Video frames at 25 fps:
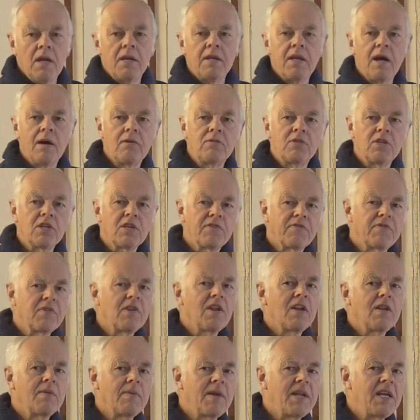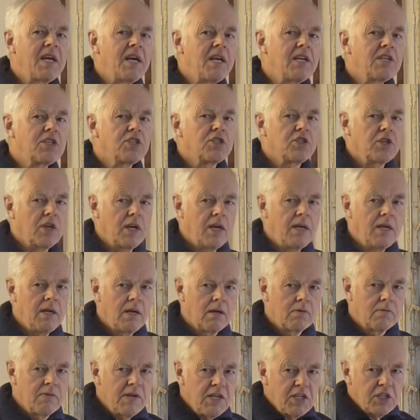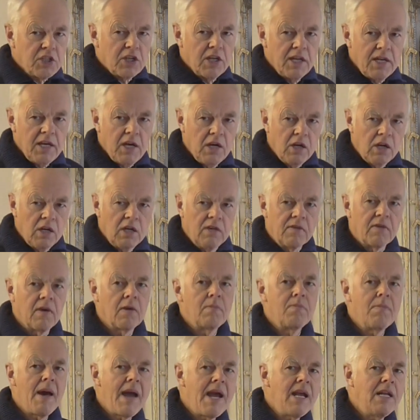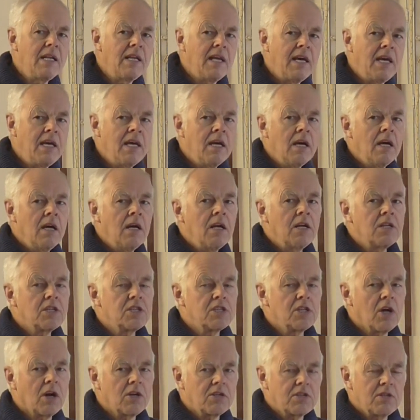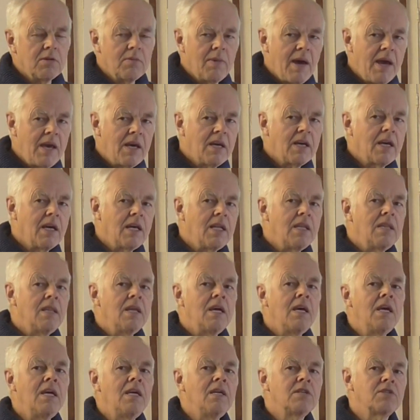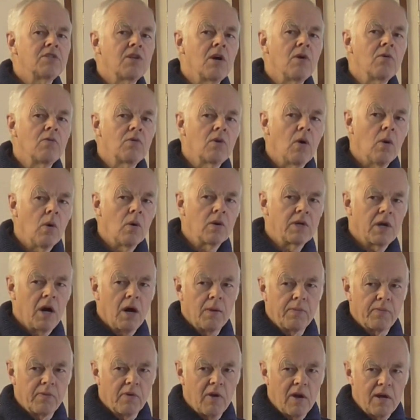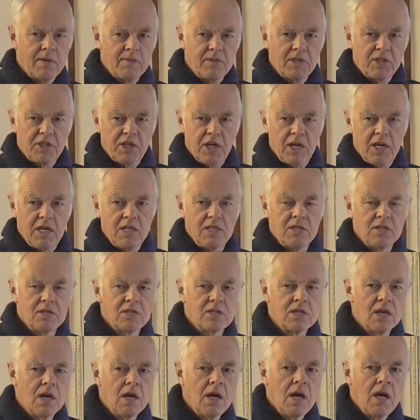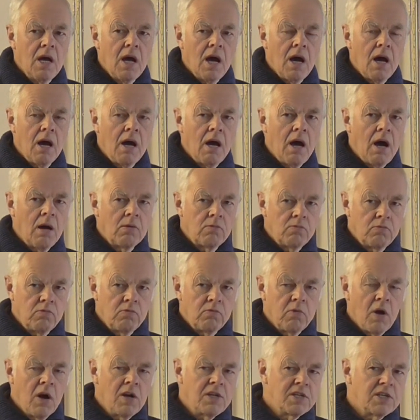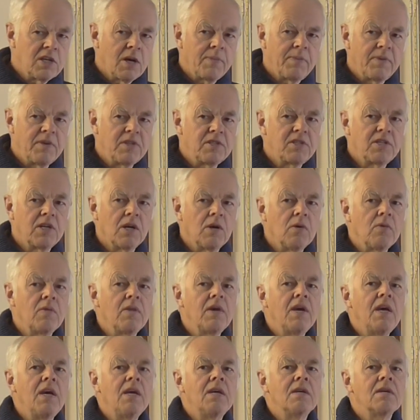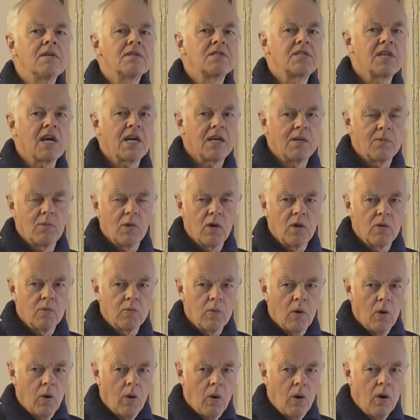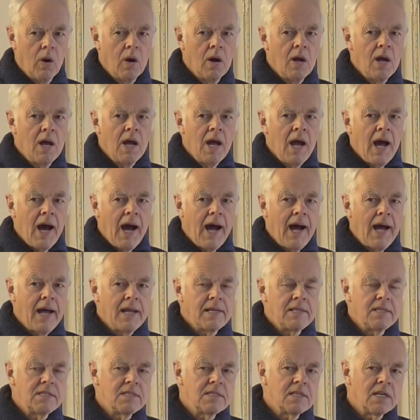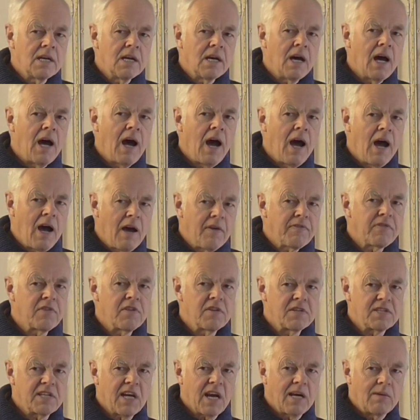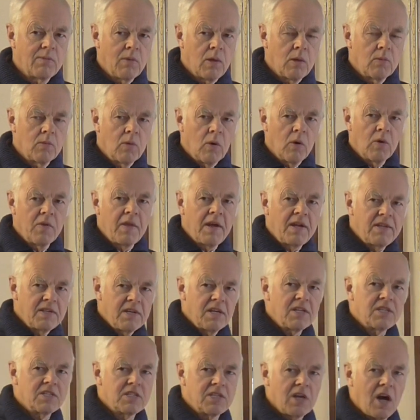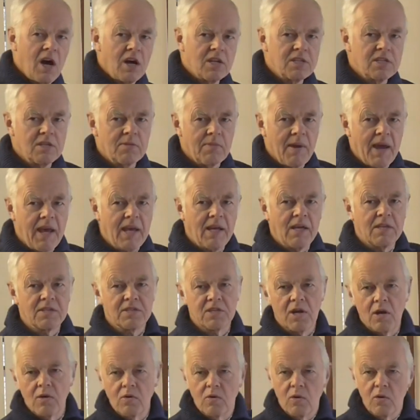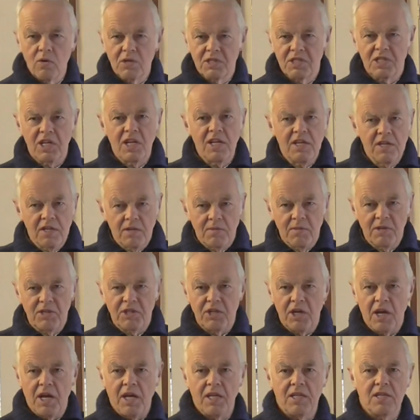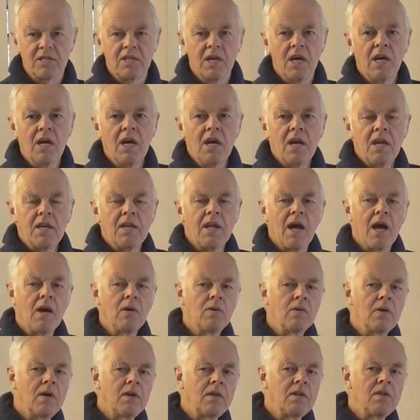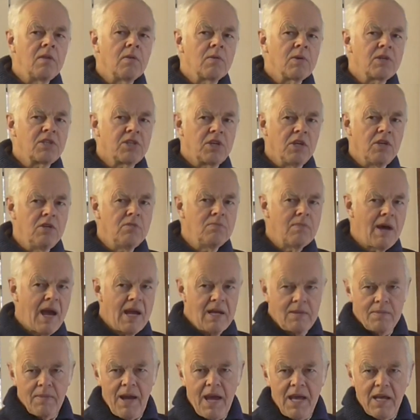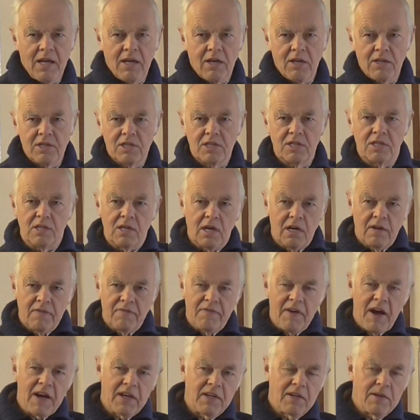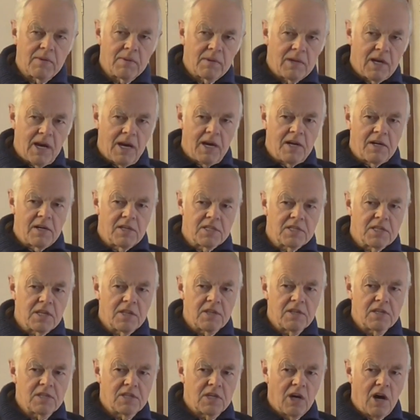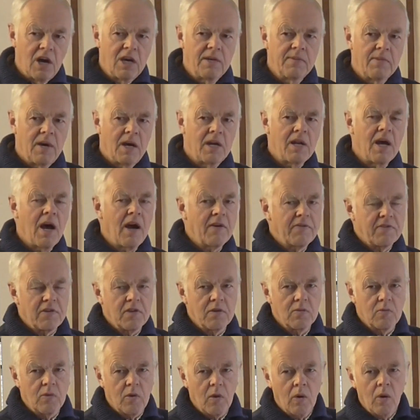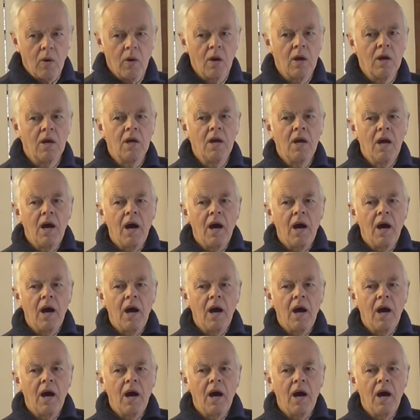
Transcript: Now just for a little bit of history, originally Hoover mainly stuck to making the so-called upright machines right up until the Second World War, and after the Second World War they did start to make so-called cylinder machines. Now there were two main makers of vacuum cleaners at the time and after the war.